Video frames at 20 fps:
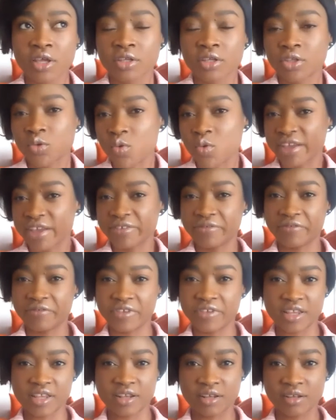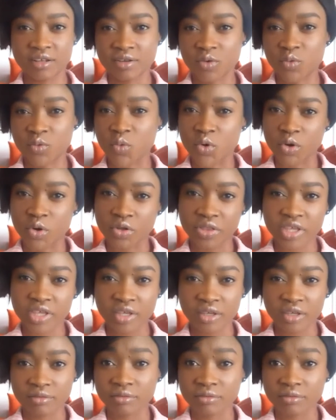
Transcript: do I feel worthy?